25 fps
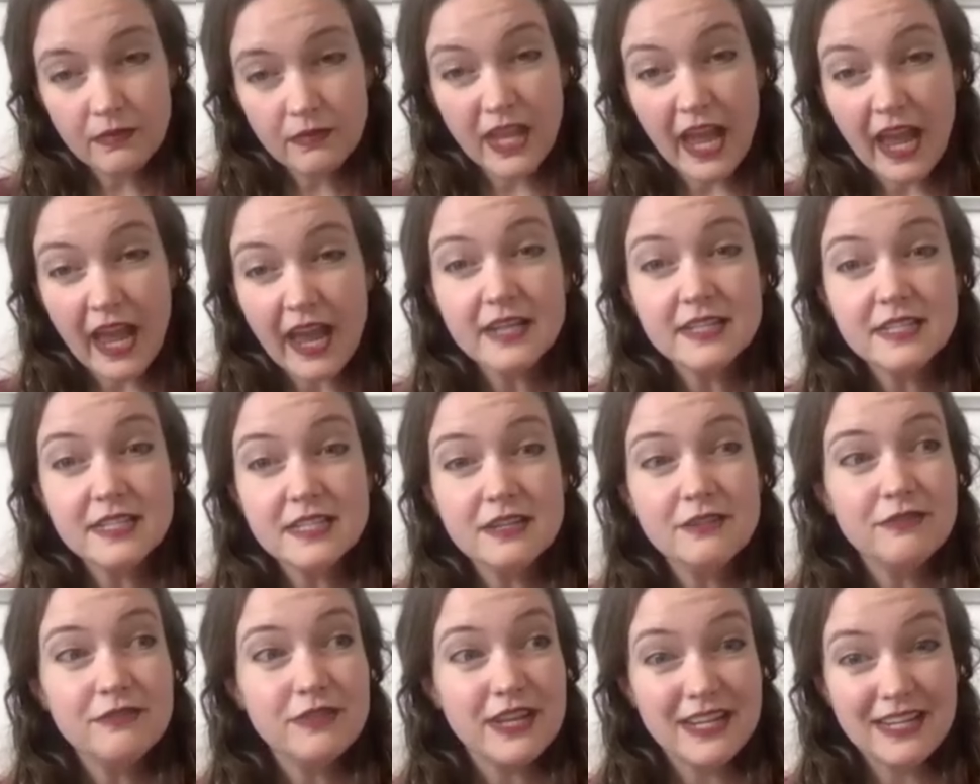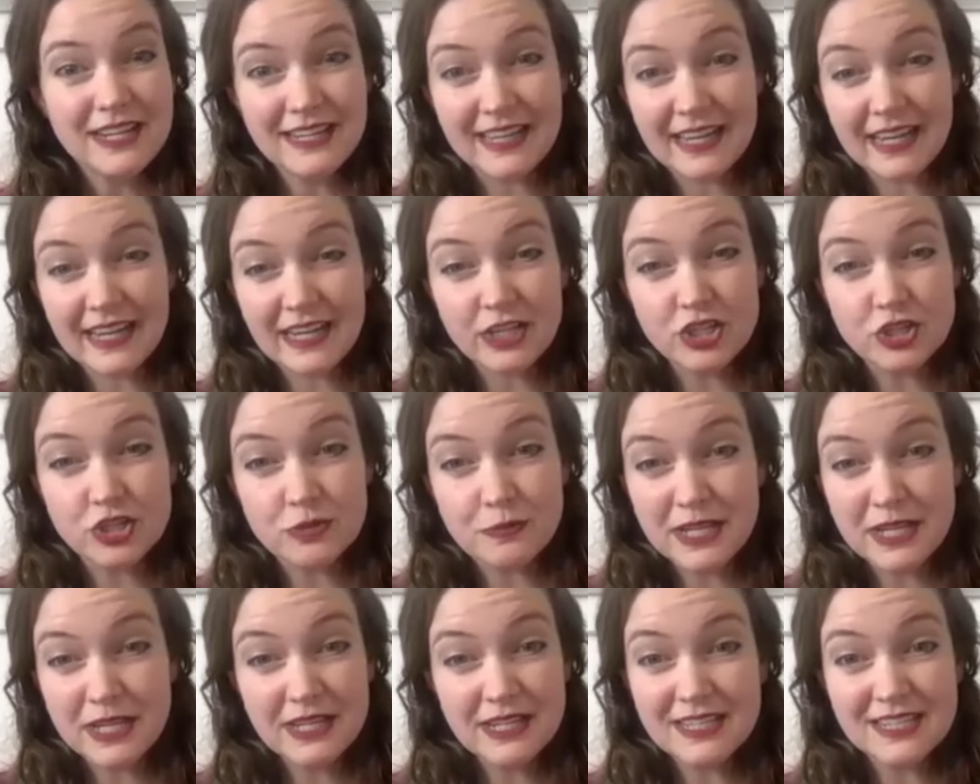active
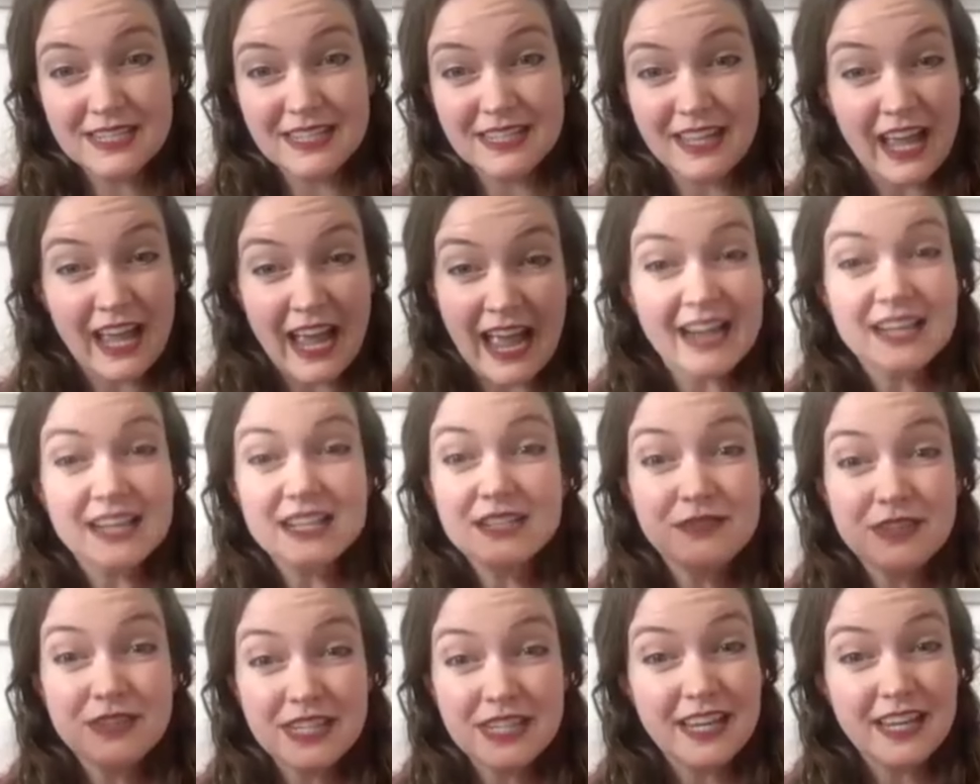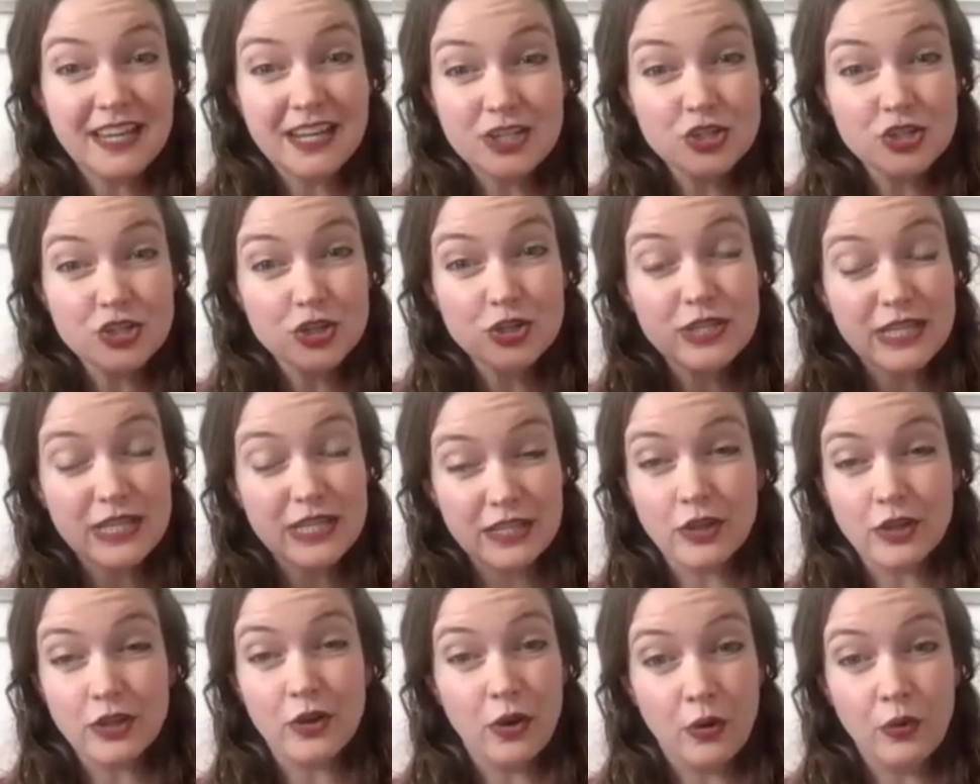engagement active engagers
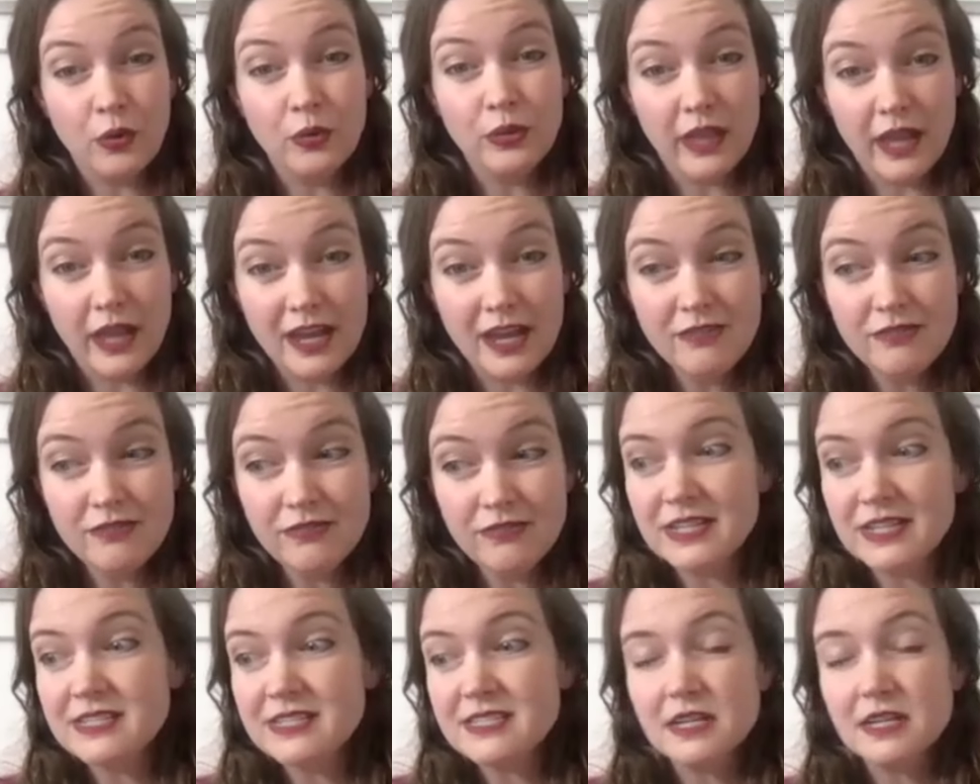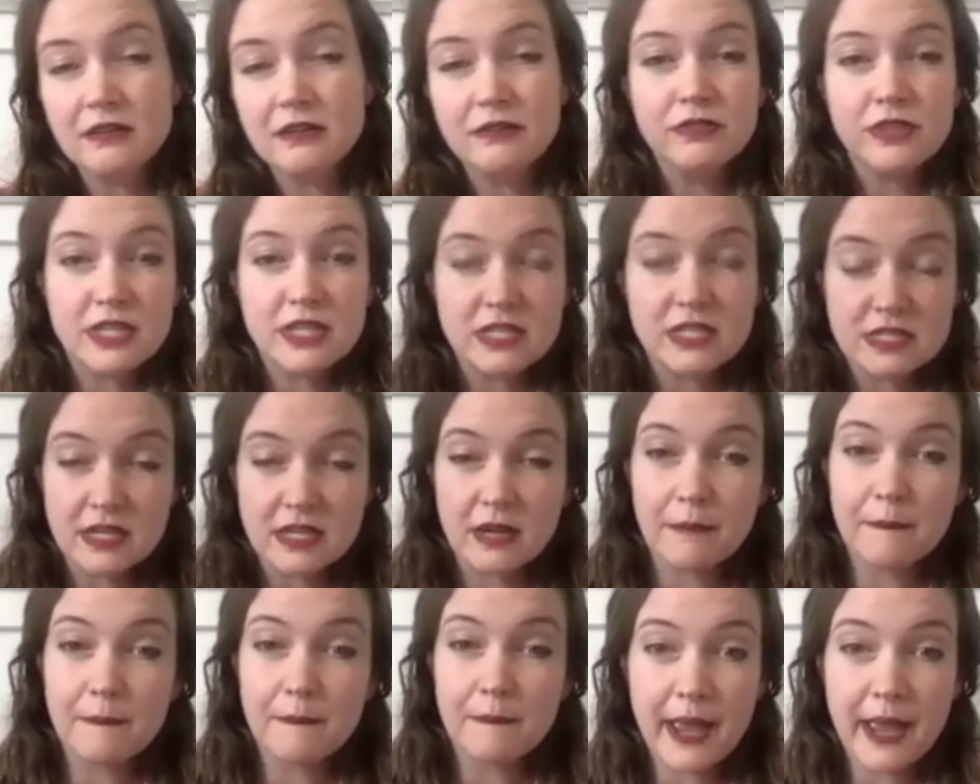in their own life instead of these like